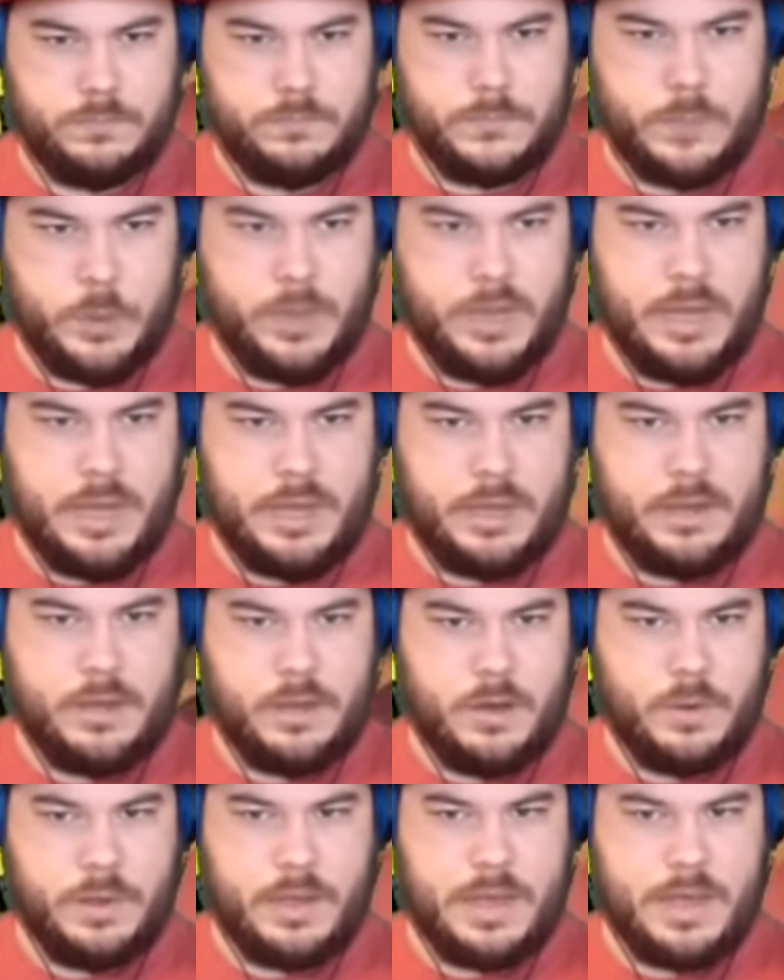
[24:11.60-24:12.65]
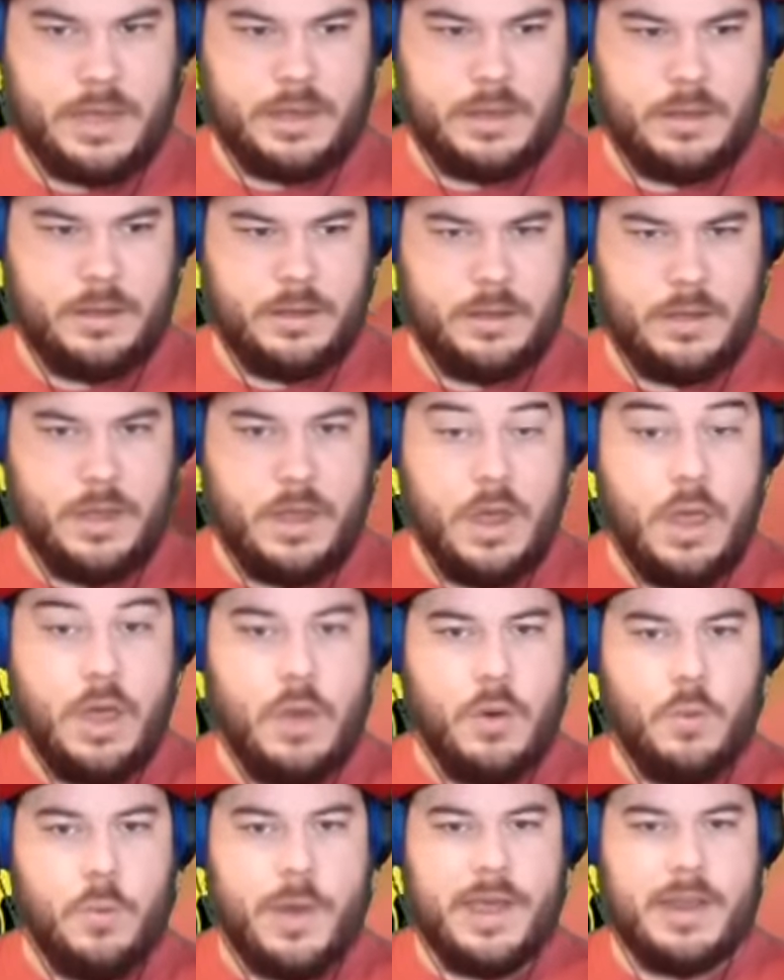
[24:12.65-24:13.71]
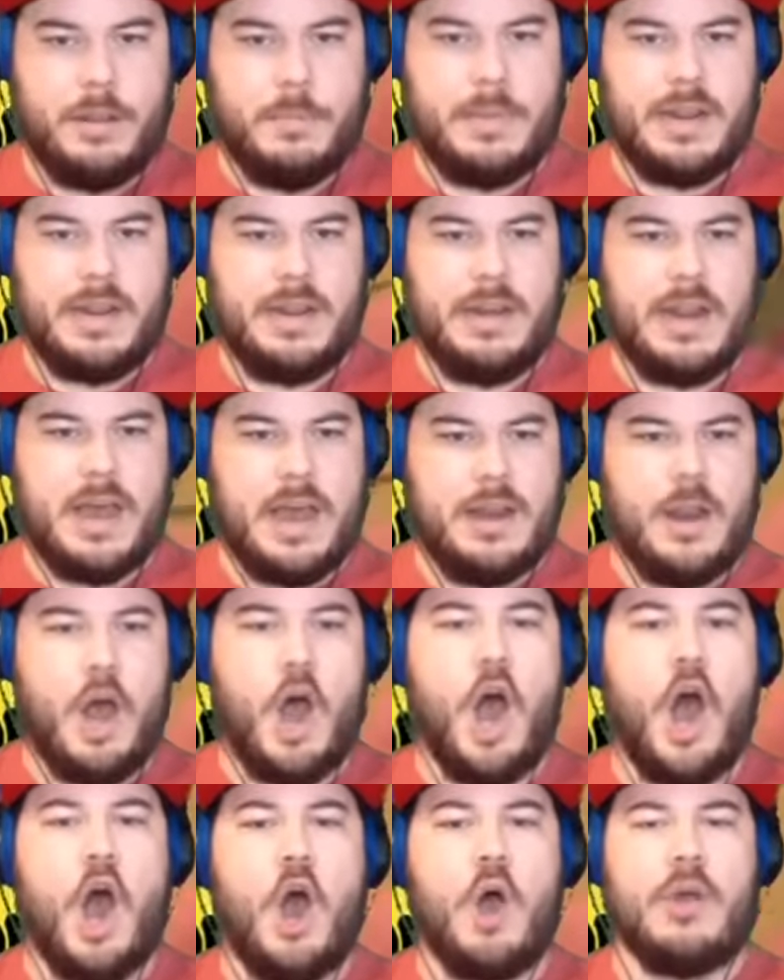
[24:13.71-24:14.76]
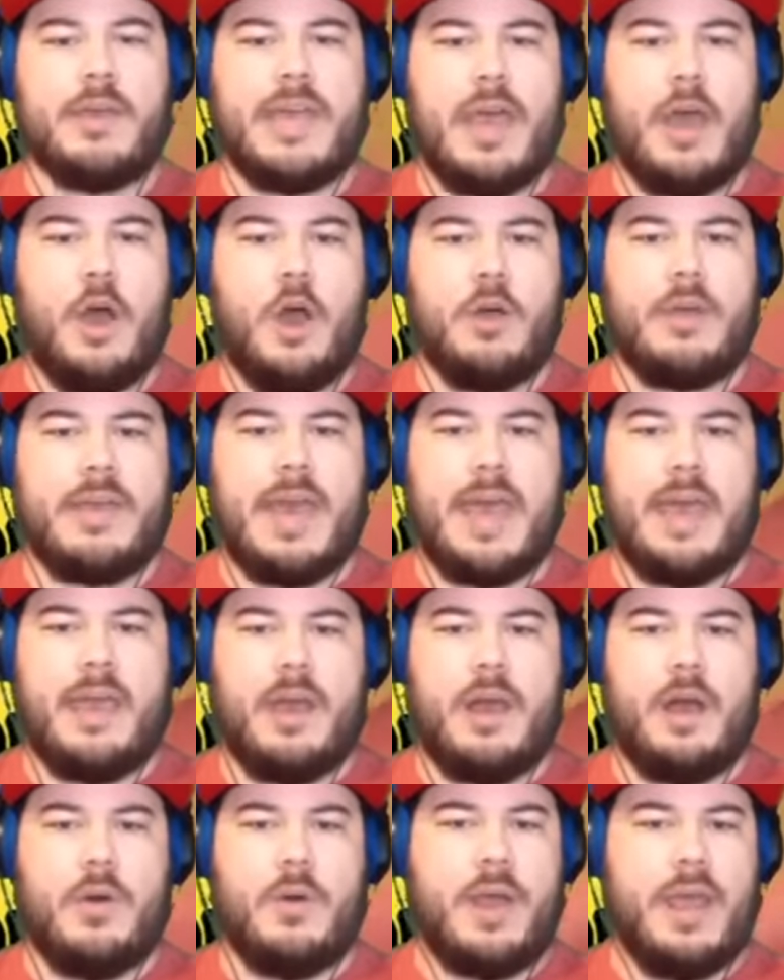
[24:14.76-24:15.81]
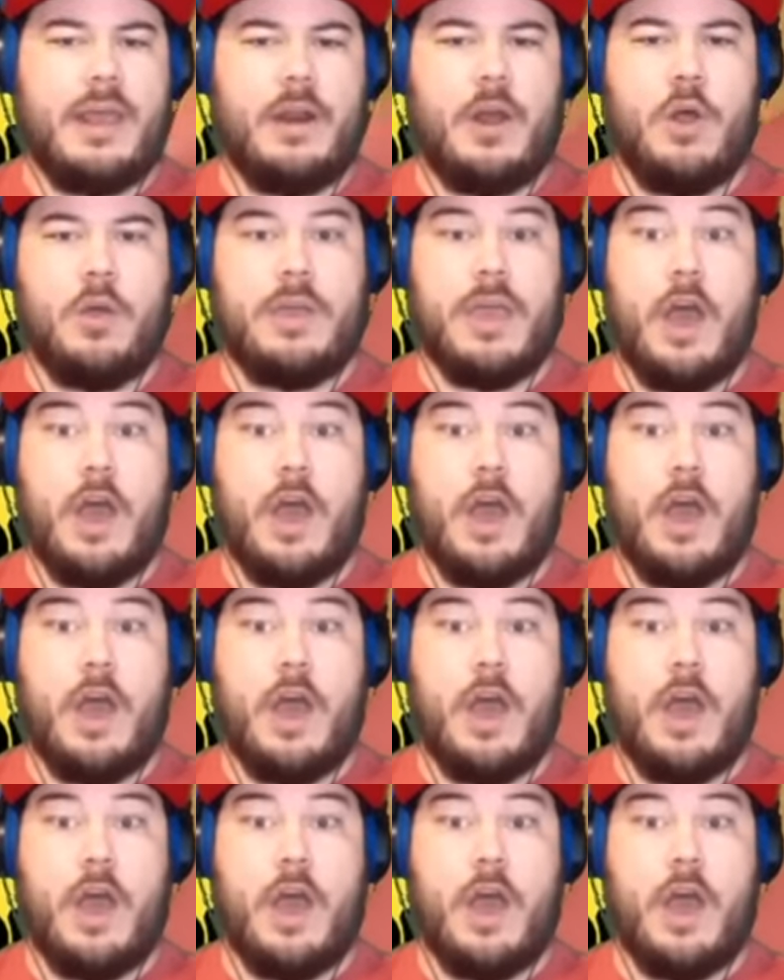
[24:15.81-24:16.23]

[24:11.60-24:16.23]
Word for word: Okay, okay. Wait a minute, not, oh, okay, okay, all right, okay.